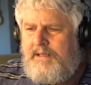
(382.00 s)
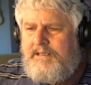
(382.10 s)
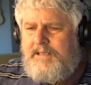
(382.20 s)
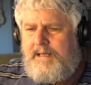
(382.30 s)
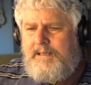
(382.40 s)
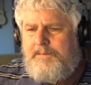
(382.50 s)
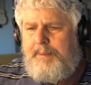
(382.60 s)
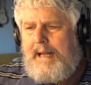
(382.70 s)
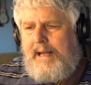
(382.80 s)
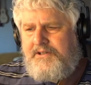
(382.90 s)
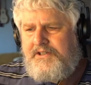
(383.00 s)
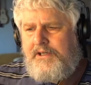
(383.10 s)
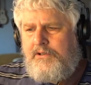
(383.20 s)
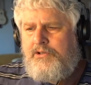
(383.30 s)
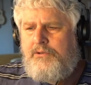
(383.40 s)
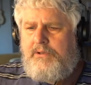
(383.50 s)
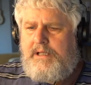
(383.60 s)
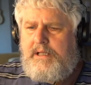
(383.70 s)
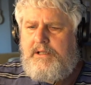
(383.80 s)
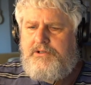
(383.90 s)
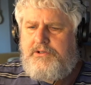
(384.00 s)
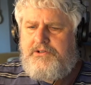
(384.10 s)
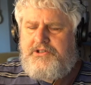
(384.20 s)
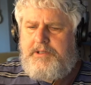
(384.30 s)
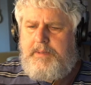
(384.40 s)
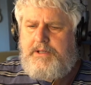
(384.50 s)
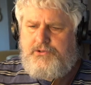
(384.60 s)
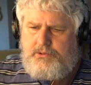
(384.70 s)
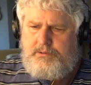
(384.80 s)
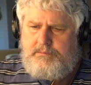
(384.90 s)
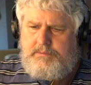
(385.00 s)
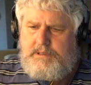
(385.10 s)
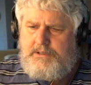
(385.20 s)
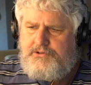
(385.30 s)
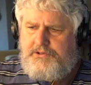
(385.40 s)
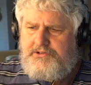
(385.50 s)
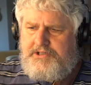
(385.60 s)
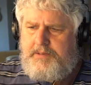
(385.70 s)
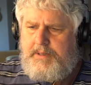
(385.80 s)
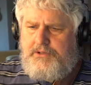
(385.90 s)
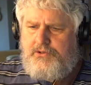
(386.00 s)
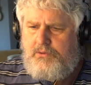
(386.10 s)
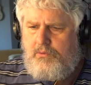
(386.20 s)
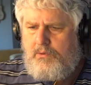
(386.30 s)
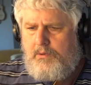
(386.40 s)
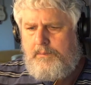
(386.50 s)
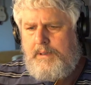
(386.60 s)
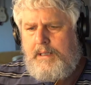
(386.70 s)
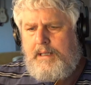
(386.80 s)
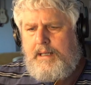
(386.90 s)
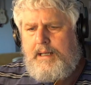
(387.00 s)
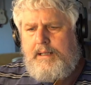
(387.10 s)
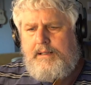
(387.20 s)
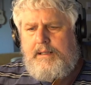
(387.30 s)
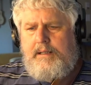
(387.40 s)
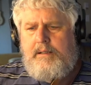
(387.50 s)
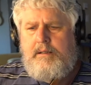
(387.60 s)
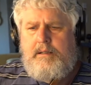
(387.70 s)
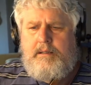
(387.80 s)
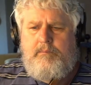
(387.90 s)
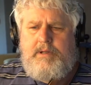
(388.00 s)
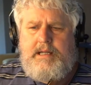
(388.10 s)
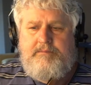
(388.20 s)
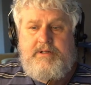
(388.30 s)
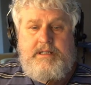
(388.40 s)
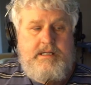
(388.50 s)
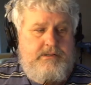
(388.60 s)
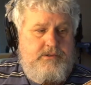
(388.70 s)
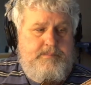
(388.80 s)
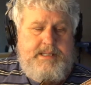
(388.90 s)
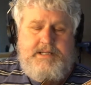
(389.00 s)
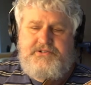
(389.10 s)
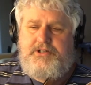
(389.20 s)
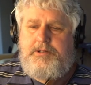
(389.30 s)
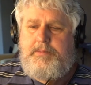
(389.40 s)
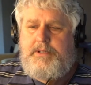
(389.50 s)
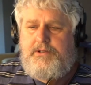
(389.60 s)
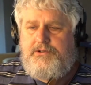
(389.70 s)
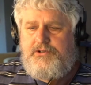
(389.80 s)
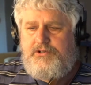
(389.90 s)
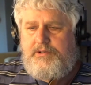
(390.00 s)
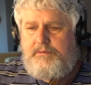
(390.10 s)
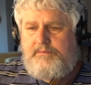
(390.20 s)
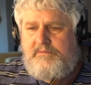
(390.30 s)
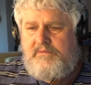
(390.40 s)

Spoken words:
It's passing to the C major chord, and then we have another passing diminished